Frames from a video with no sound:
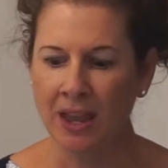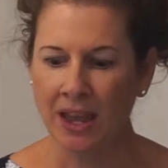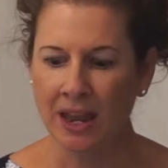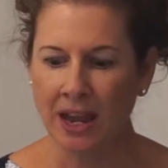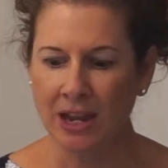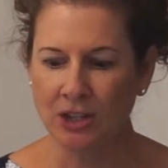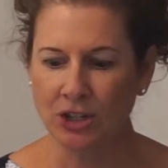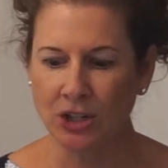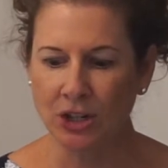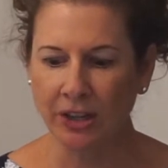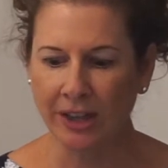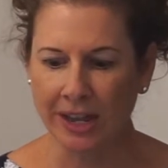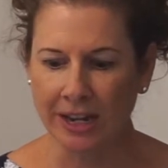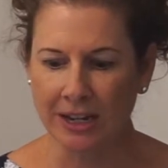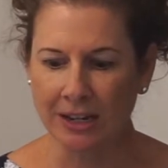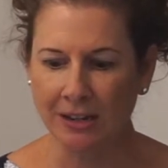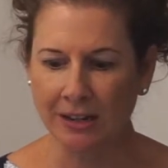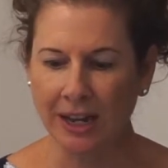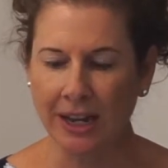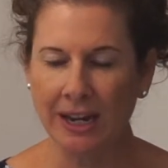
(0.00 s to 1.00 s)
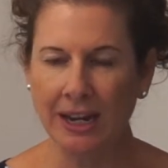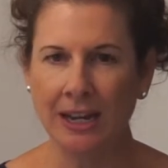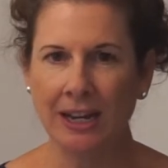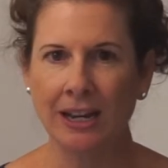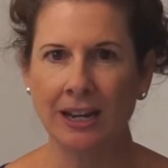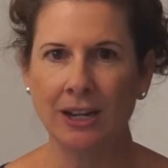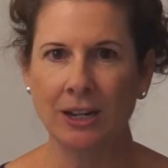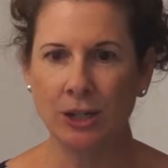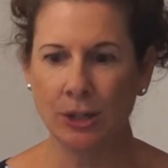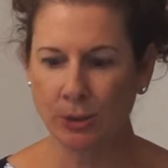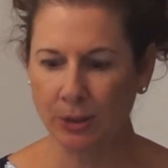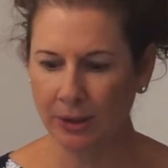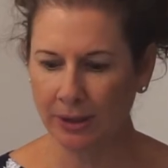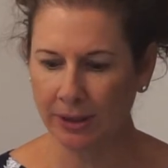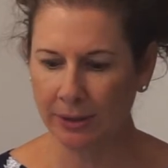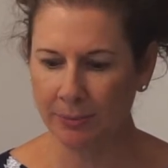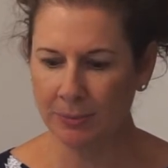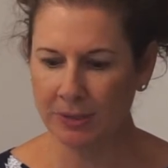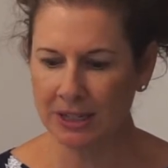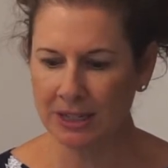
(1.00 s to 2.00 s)
It has ylang ylang in it,
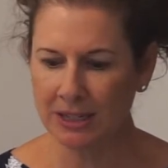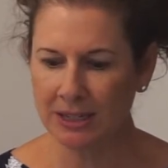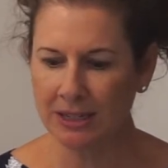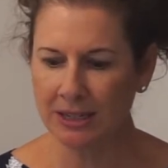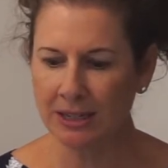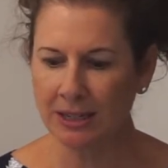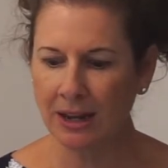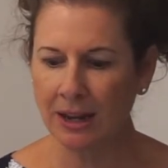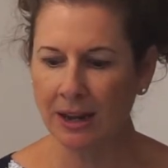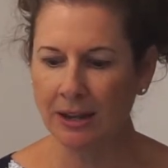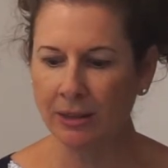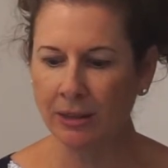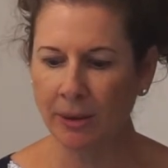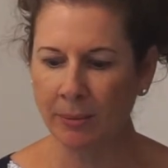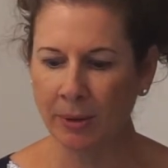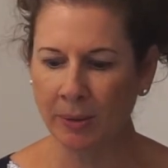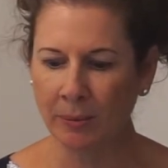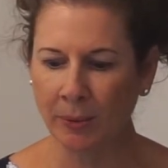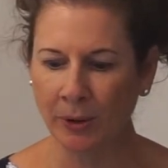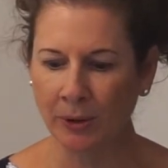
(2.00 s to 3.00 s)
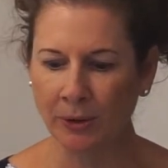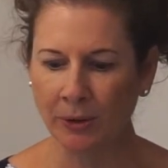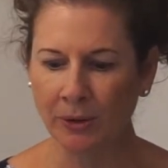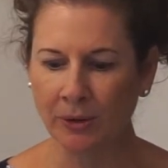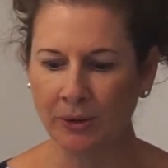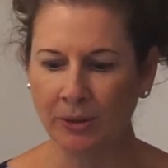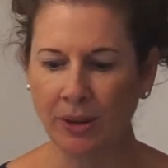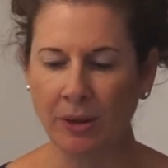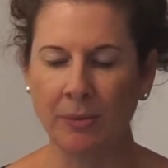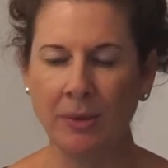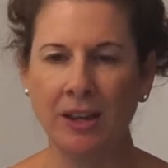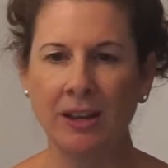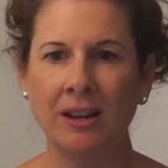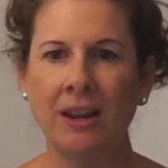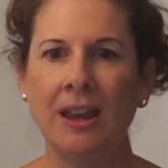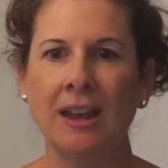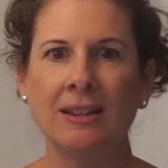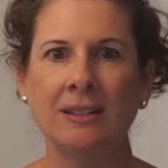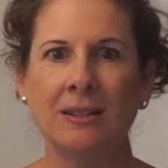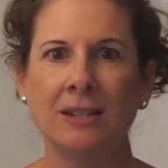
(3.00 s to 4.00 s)
eucalyptus, lemon myrtle, lemon,
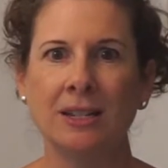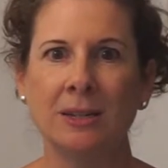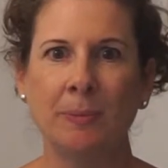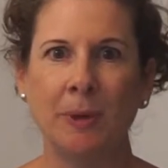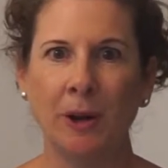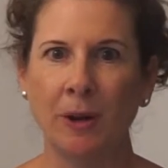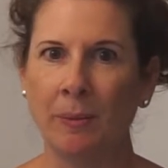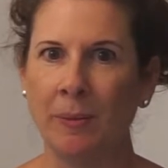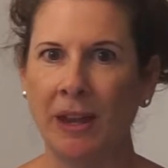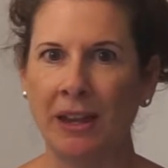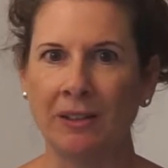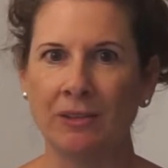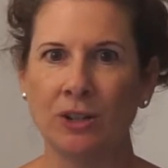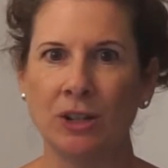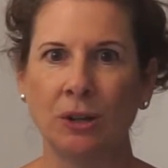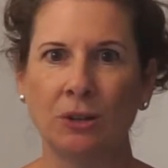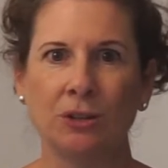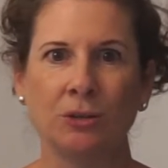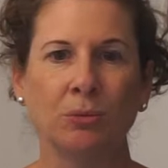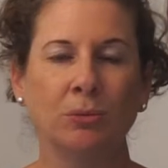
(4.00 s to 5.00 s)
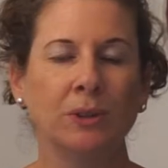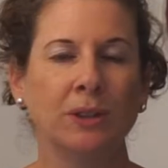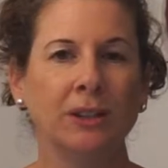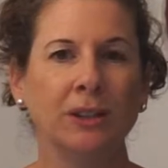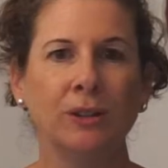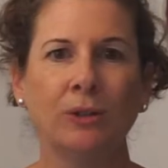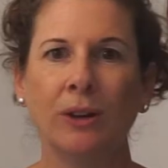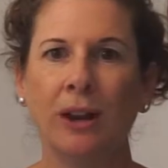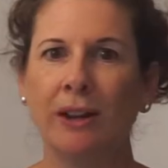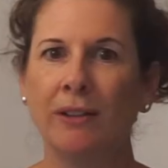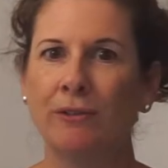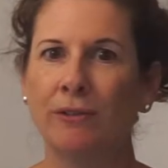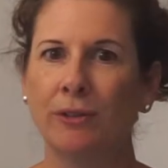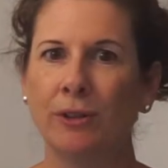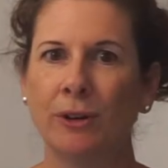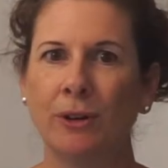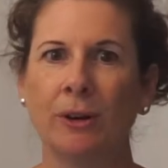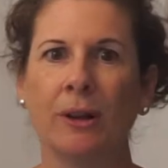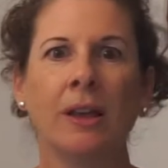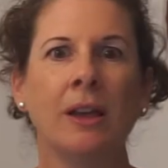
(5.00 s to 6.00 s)
and spearmint. So it's really great
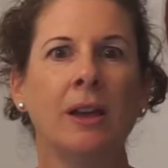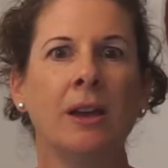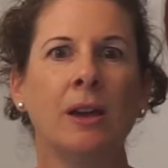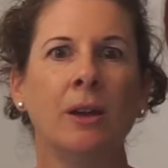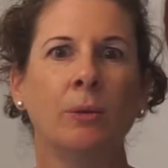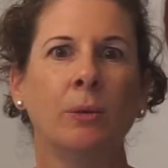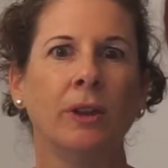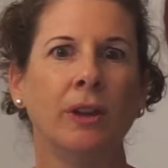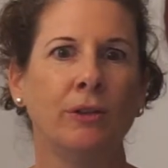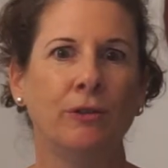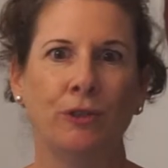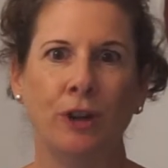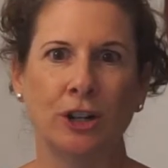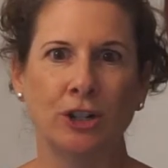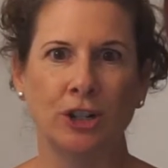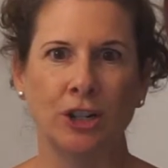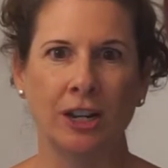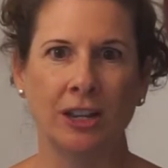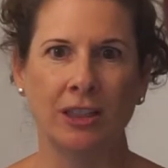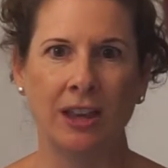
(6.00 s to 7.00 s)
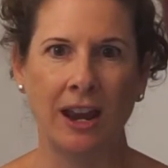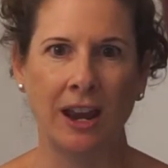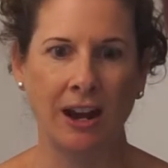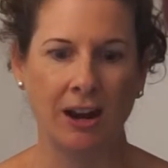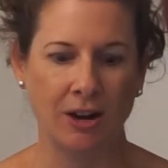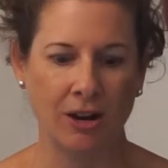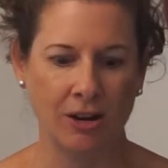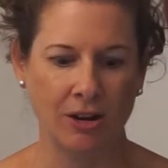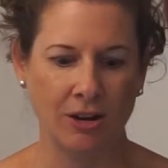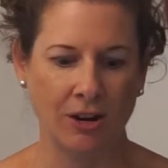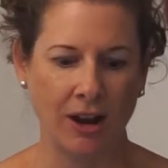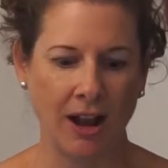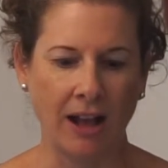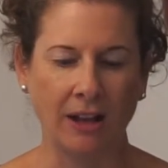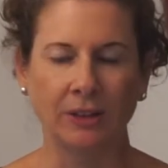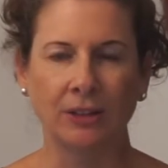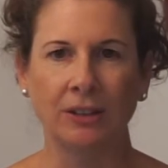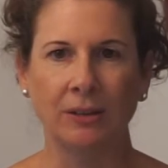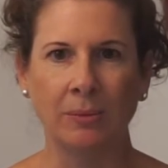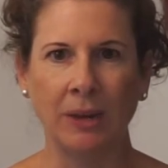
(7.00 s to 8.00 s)
for really freshening the air in your
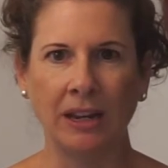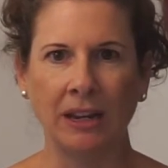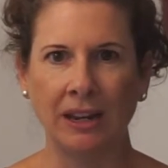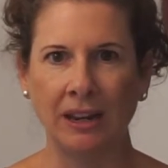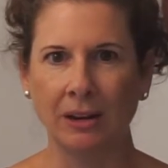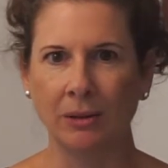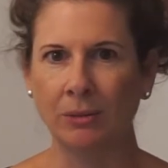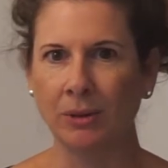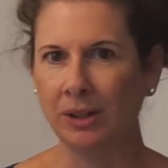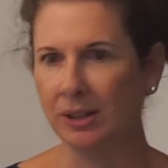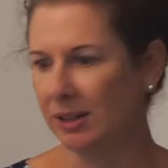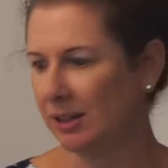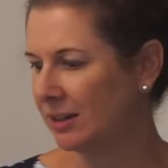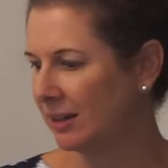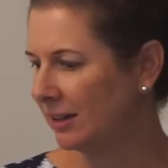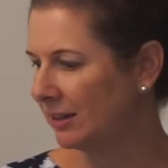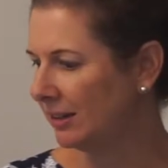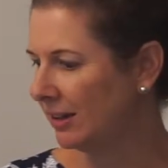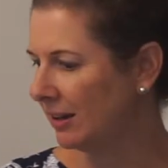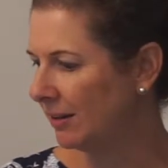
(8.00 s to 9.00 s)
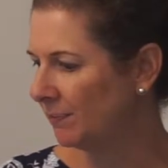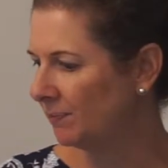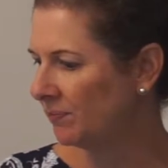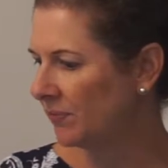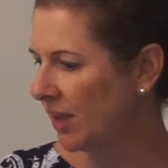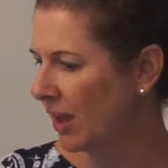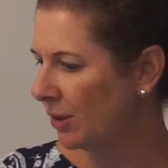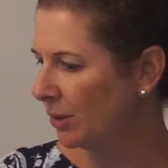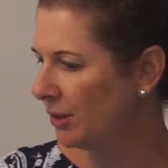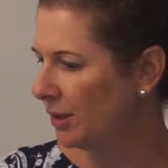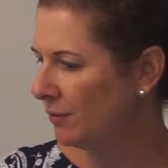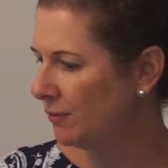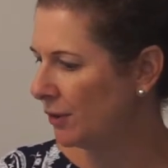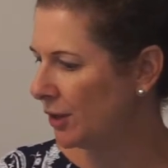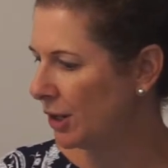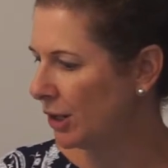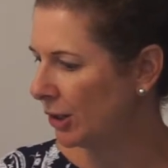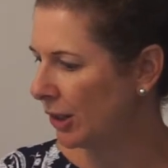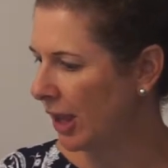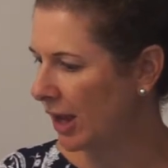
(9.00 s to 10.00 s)
house and making it really nice and healthy for
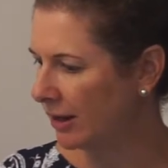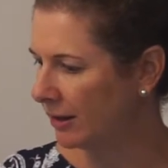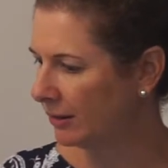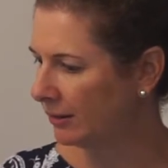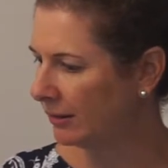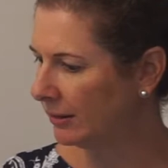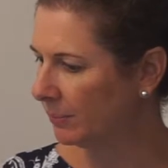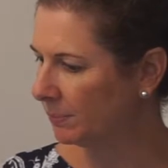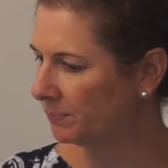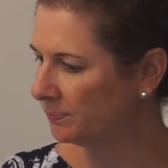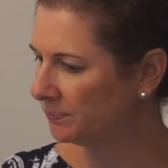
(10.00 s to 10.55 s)
your lungs.